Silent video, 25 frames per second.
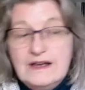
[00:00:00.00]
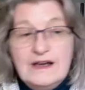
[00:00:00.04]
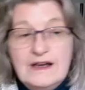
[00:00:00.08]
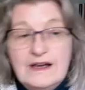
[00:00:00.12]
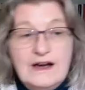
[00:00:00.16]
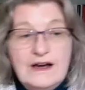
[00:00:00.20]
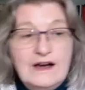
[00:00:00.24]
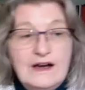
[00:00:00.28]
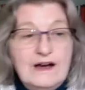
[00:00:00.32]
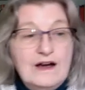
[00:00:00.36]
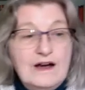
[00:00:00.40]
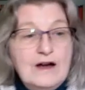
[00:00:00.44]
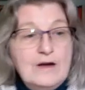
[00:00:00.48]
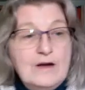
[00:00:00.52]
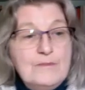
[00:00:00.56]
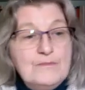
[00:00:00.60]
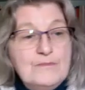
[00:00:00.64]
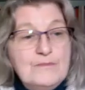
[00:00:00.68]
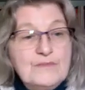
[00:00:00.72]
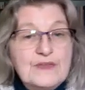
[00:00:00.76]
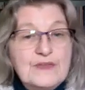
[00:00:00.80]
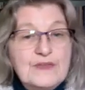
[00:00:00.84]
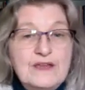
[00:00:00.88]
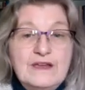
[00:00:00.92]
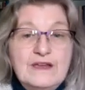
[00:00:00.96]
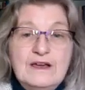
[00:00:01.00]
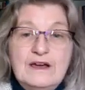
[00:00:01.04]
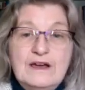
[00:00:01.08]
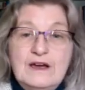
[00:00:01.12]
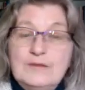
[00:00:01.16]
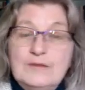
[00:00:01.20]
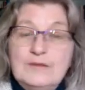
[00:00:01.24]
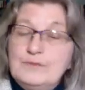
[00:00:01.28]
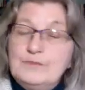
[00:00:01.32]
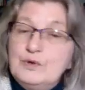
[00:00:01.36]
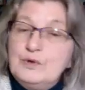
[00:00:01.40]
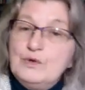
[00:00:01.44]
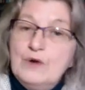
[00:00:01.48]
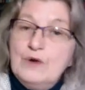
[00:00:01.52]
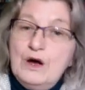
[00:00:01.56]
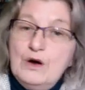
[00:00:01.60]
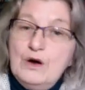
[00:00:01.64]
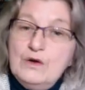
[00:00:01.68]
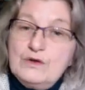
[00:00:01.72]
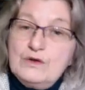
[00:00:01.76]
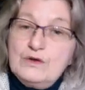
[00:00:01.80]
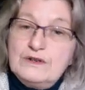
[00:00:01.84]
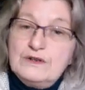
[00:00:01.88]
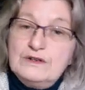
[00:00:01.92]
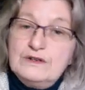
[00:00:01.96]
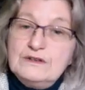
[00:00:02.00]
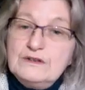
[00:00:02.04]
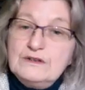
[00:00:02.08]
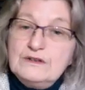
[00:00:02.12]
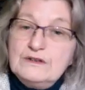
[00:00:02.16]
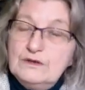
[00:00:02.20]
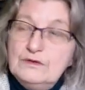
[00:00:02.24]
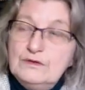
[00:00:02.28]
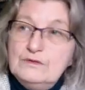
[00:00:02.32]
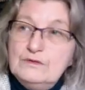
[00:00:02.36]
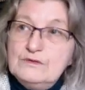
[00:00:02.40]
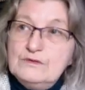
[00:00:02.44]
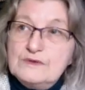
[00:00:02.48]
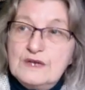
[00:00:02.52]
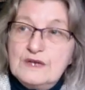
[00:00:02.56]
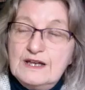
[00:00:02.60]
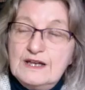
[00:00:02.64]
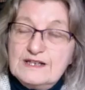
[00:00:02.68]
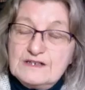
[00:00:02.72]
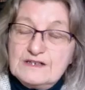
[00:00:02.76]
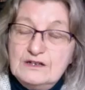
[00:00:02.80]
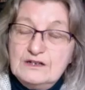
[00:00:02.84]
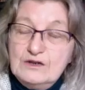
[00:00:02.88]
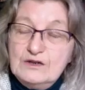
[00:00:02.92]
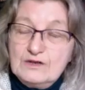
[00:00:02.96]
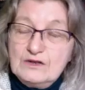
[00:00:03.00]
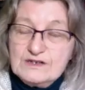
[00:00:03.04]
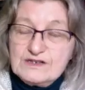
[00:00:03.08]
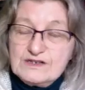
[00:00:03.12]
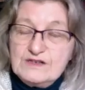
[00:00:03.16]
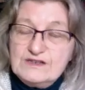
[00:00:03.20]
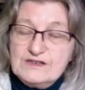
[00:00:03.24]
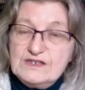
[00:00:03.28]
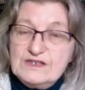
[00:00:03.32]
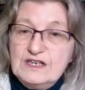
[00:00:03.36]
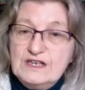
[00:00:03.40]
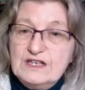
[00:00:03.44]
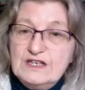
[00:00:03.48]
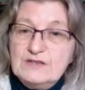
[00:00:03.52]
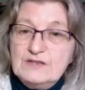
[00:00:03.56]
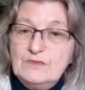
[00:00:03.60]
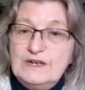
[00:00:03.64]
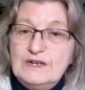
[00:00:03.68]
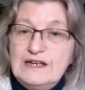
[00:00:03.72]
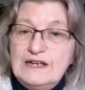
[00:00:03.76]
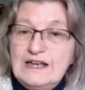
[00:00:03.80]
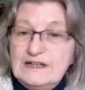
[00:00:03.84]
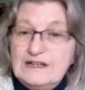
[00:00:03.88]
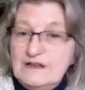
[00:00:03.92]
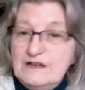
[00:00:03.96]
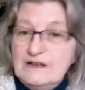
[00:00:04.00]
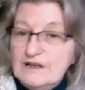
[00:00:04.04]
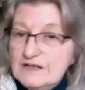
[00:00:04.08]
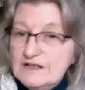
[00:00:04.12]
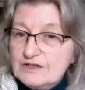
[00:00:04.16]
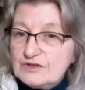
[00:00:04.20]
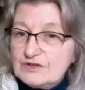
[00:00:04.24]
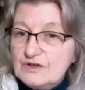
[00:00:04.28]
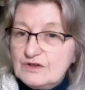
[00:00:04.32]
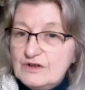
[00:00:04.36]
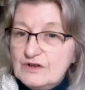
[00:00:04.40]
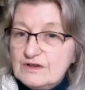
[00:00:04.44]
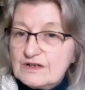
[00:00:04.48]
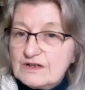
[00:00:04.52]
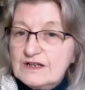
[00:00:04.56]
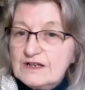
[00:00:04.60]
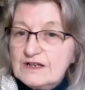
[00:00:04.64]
And Paul Holden, who has a long association with Lanhydrock,